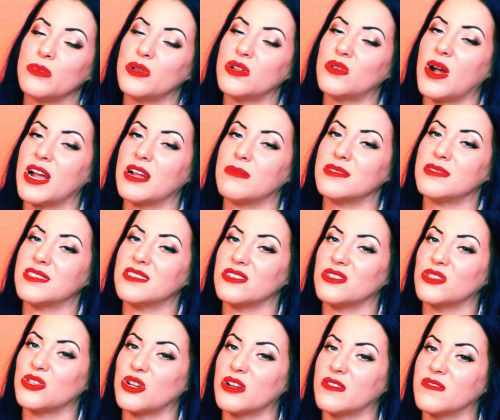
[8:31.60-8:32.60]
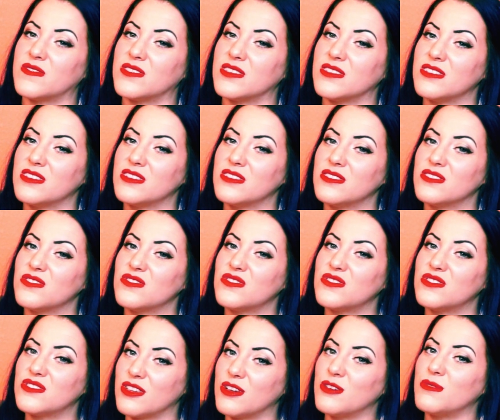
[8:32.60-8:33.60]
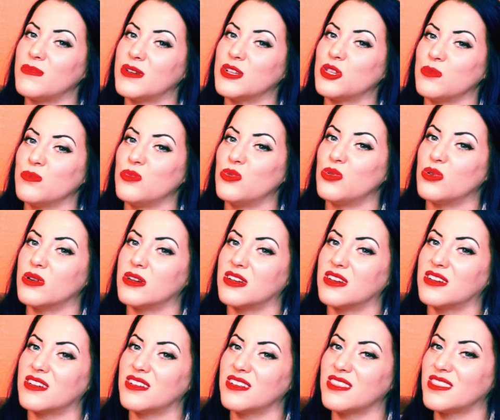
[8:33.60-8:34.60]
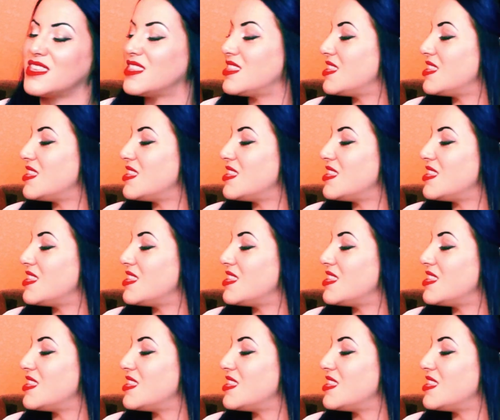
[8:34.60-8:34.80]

of requirements deserved so much more than